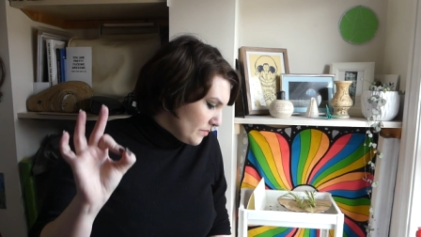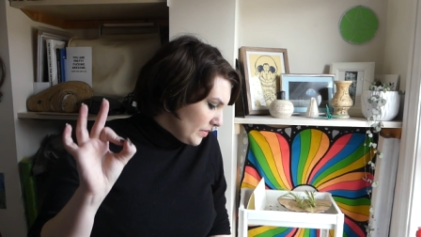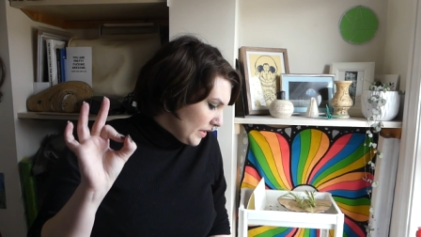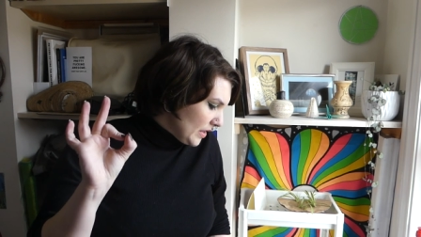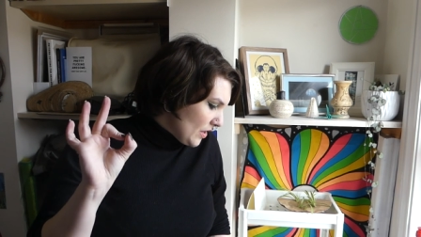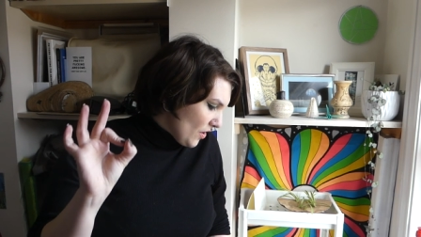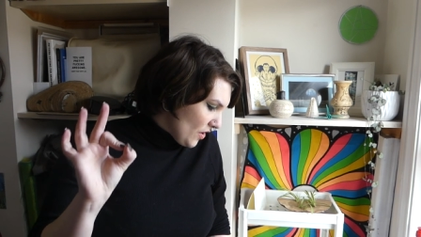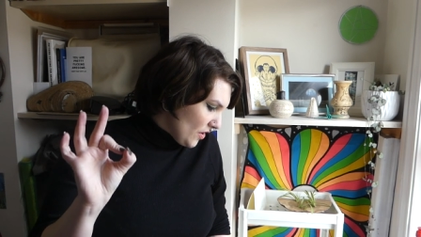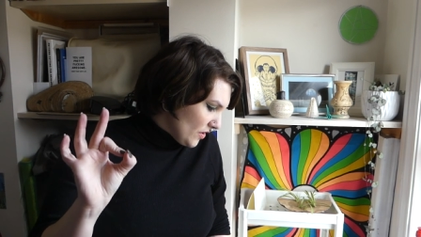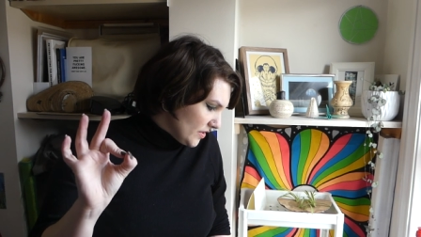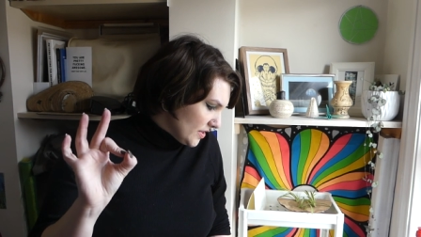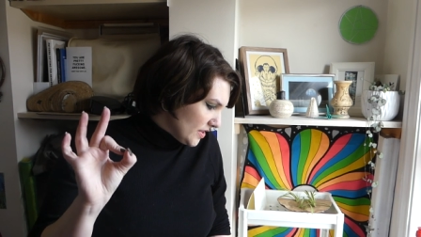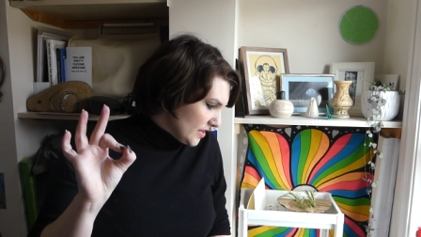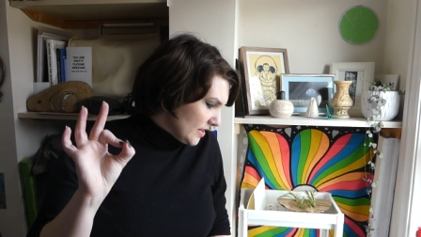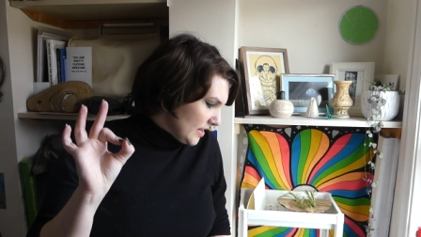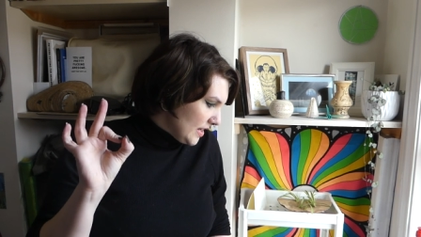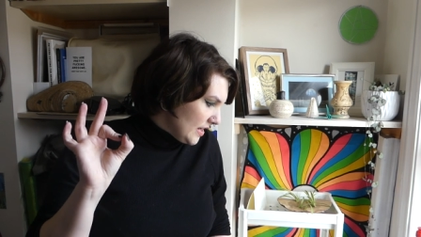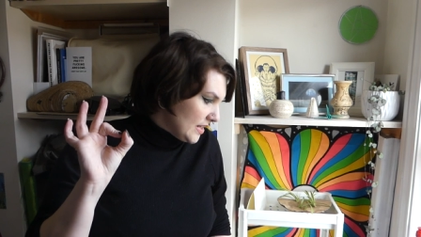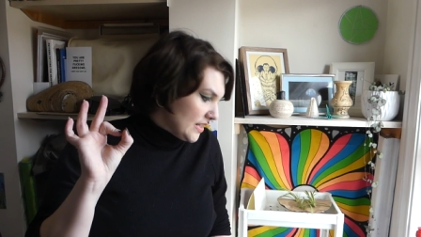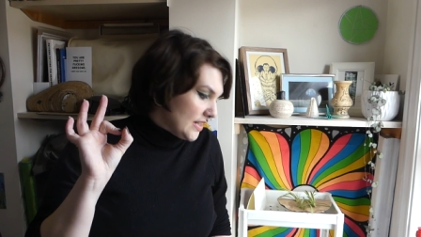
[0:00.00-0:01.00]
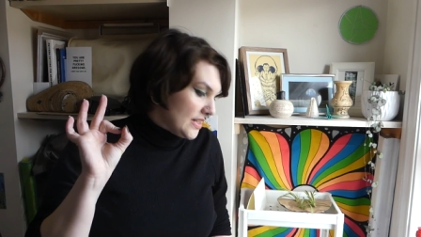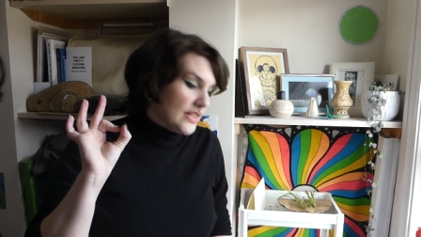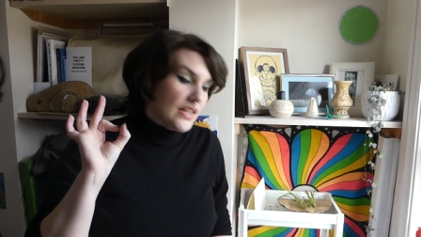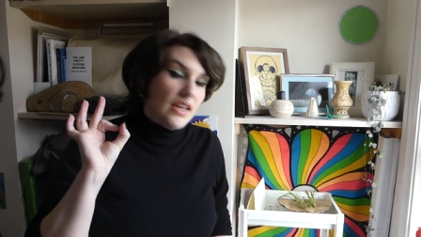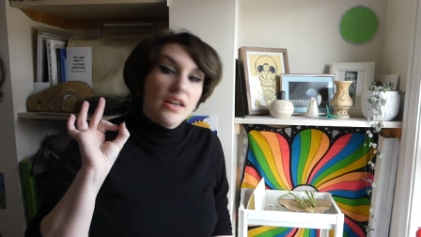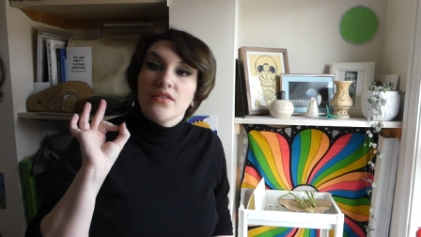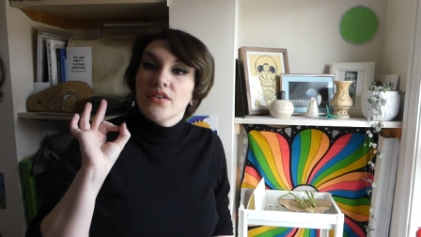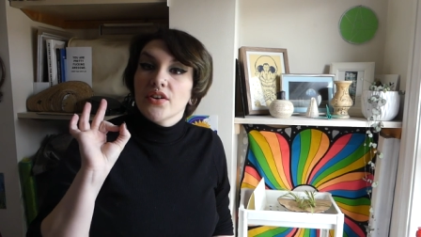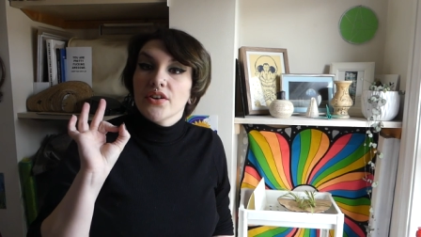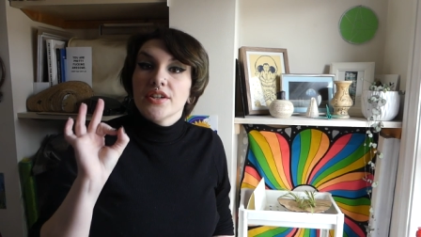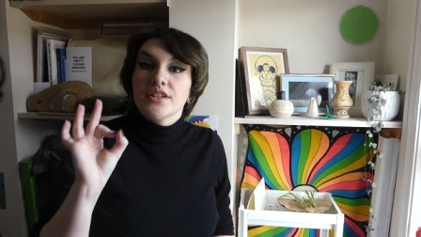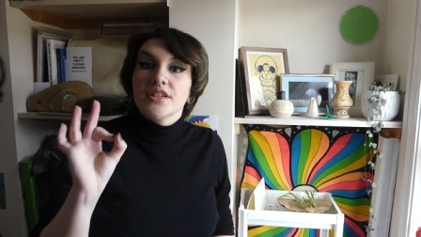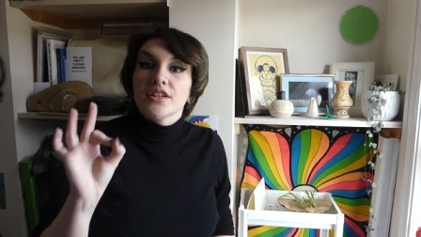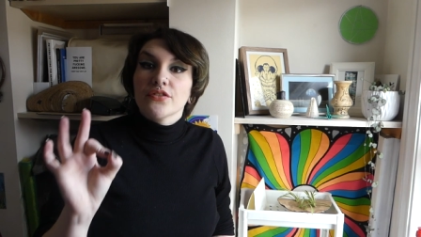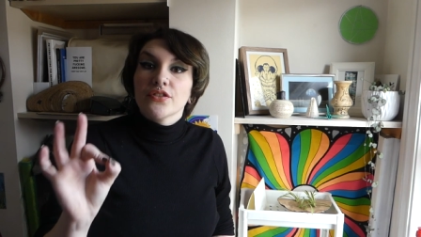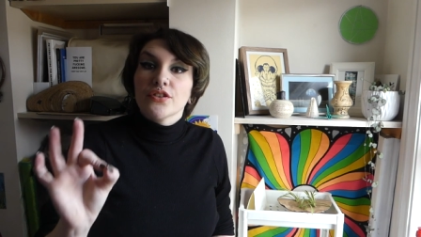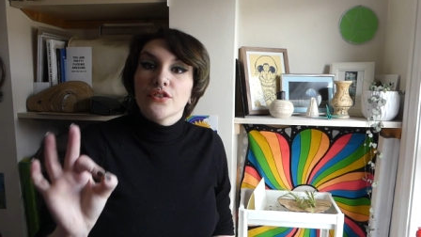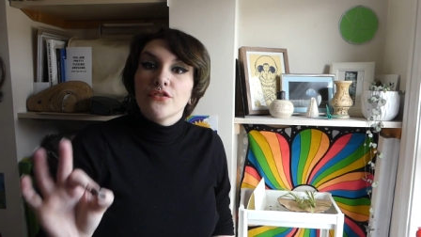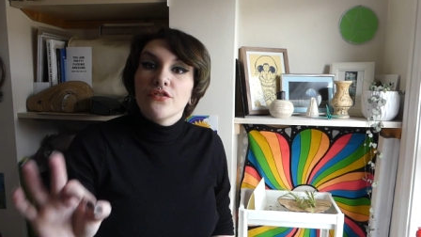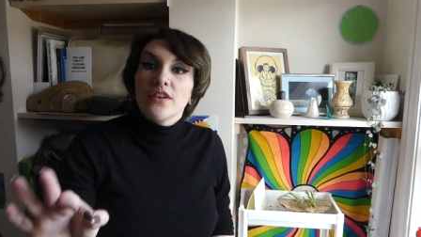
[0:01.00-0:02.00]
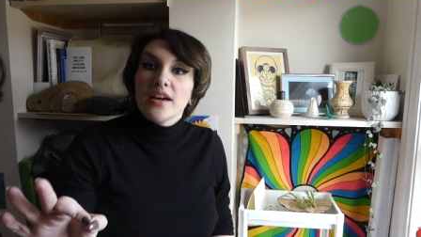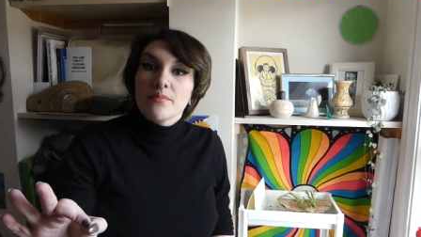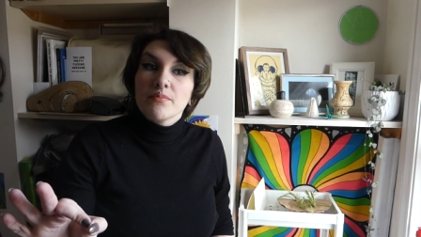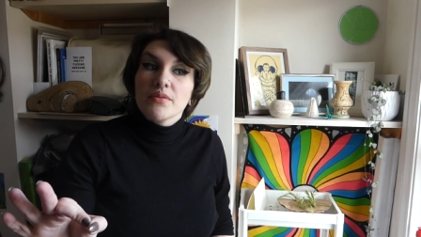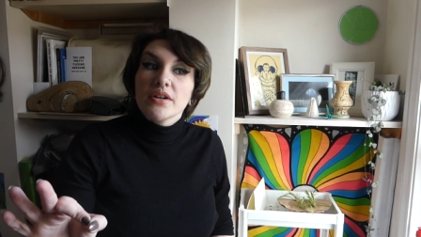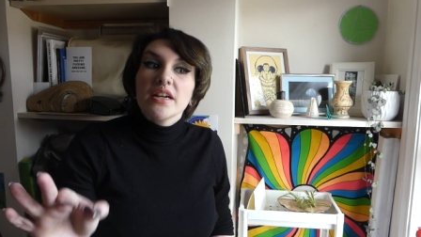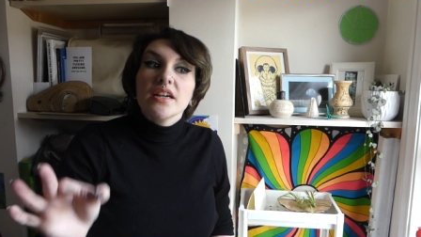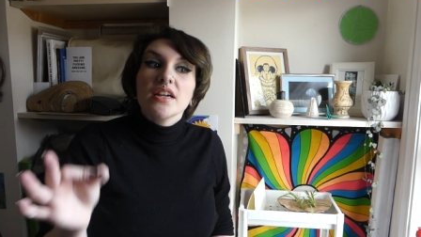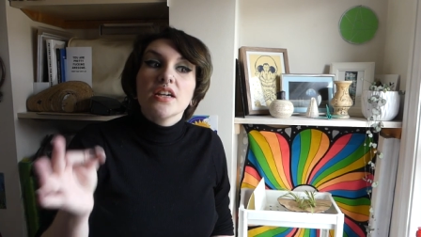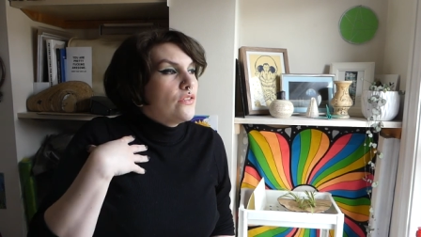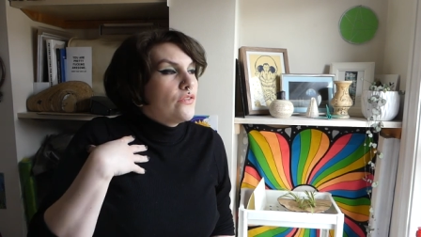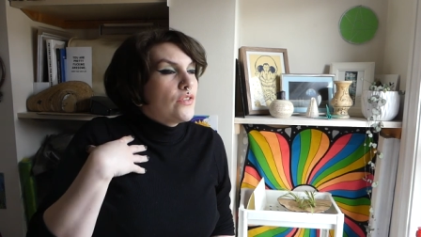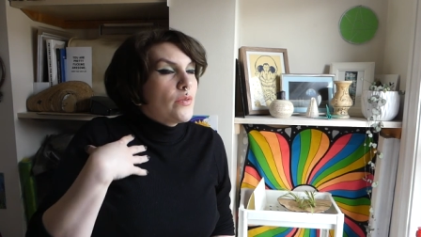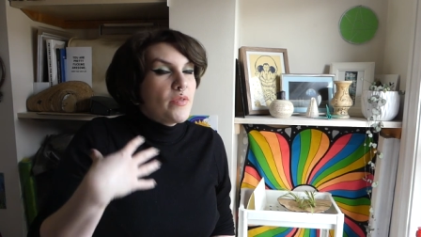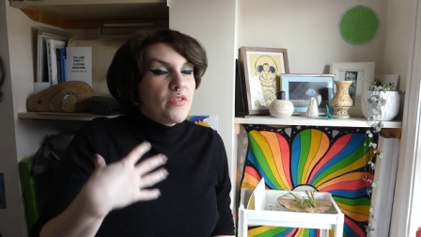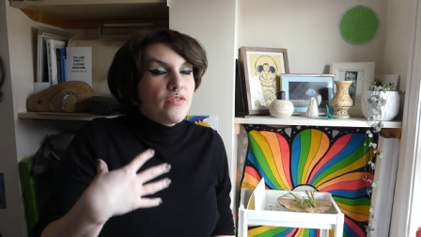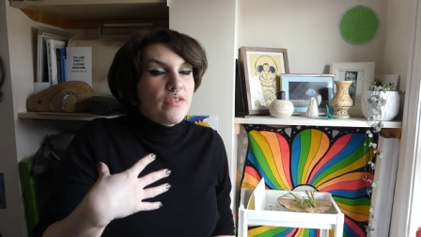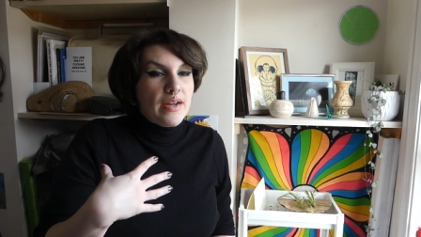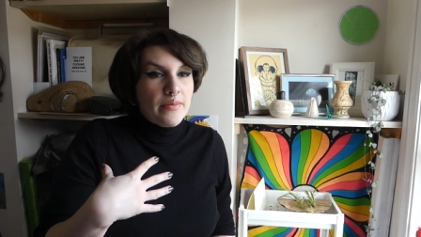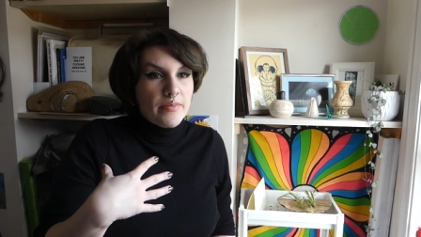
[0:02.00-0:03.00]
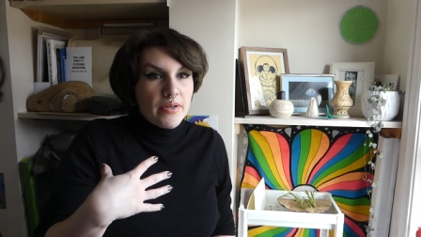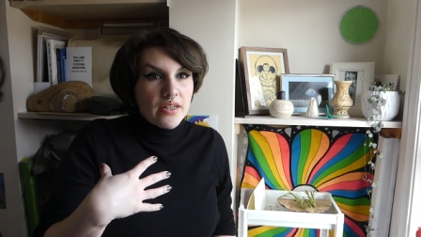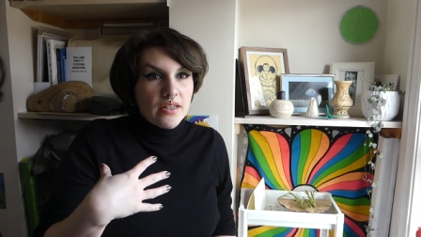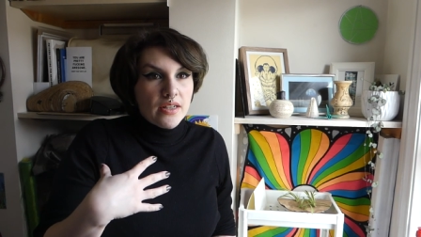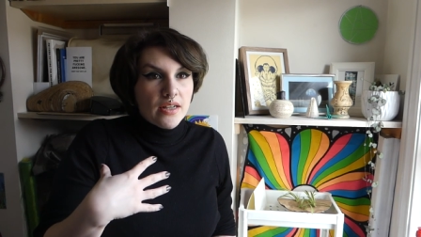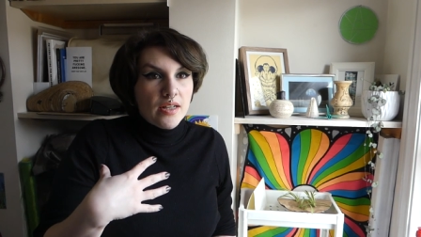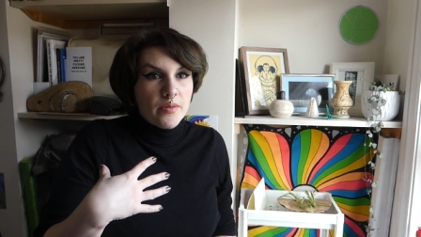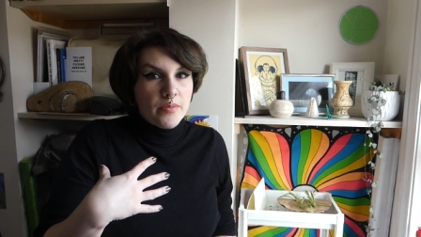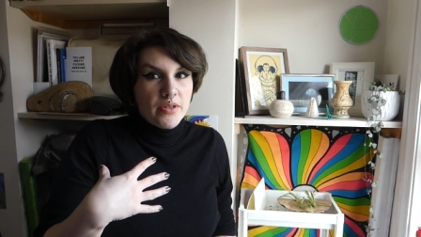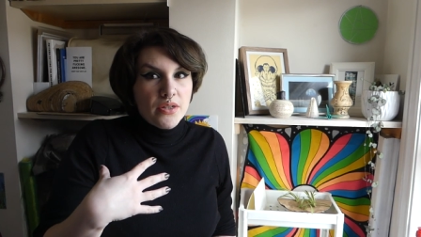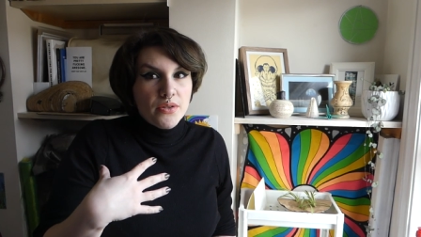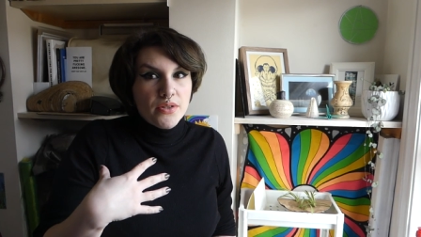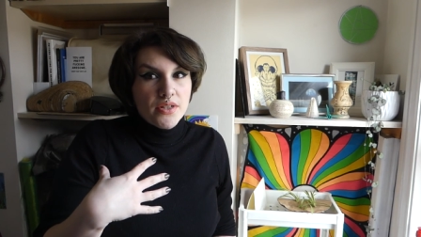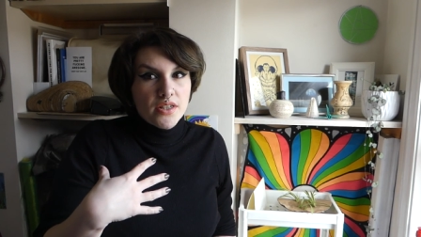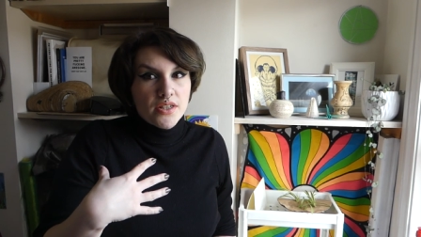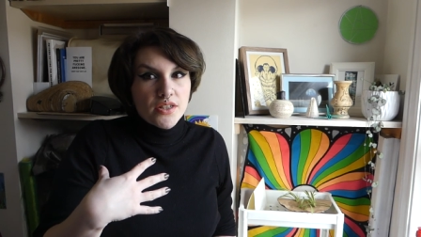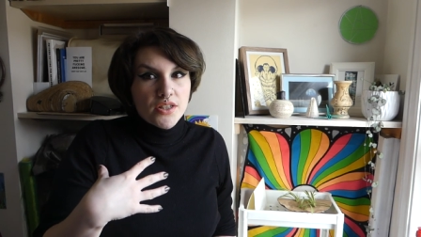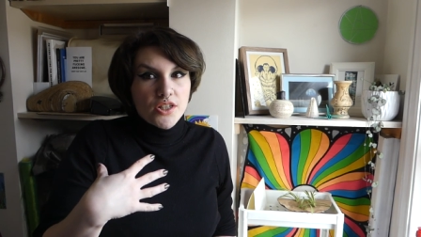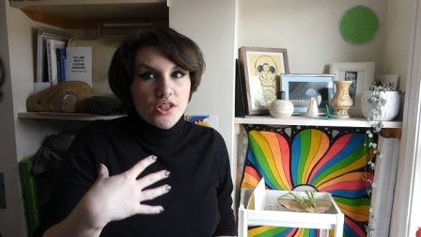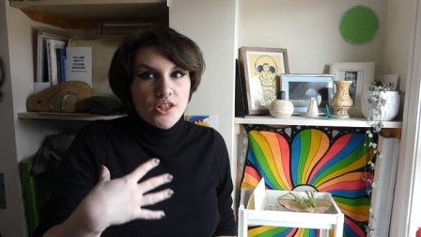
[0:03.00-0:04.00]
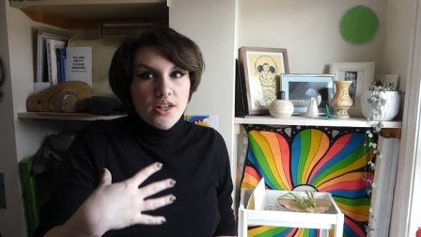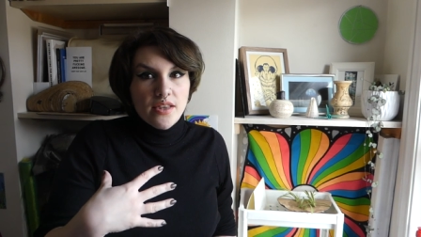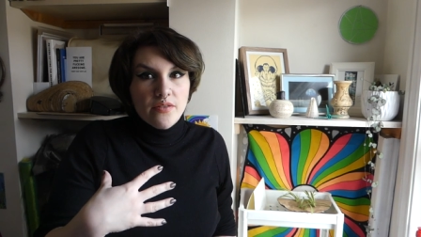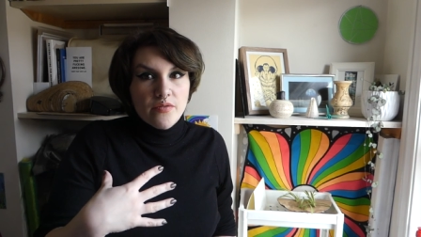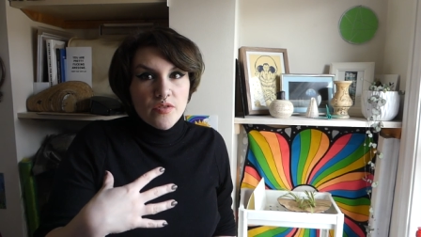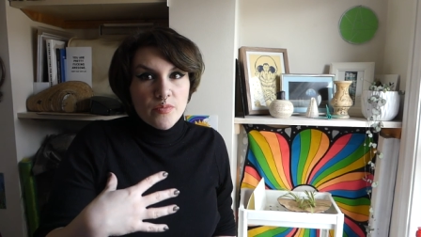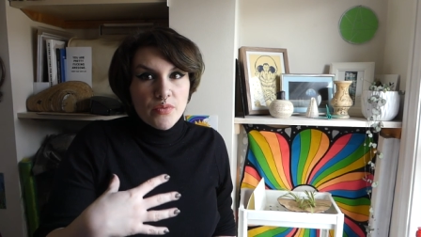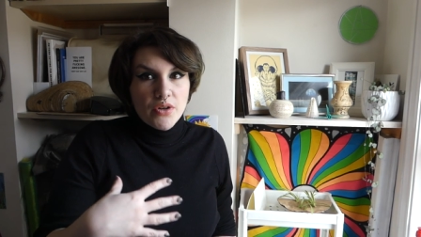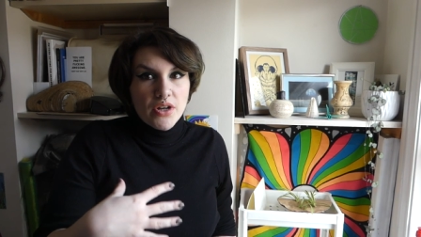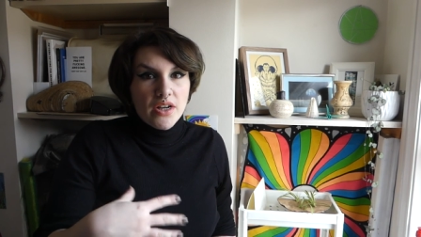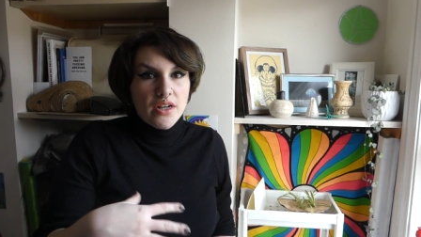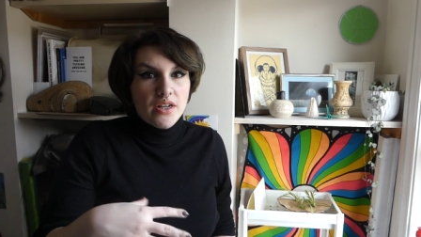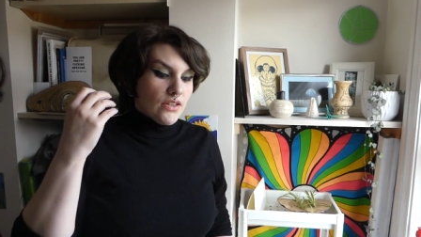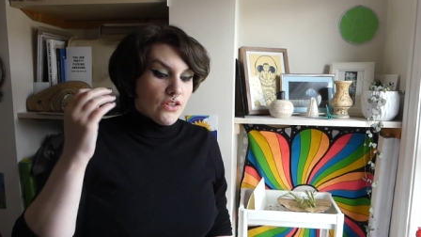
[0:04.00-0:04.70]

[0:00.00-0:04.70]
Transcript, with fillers: because it is a very different fabric from the fabric I'll be using as the shell of the bra.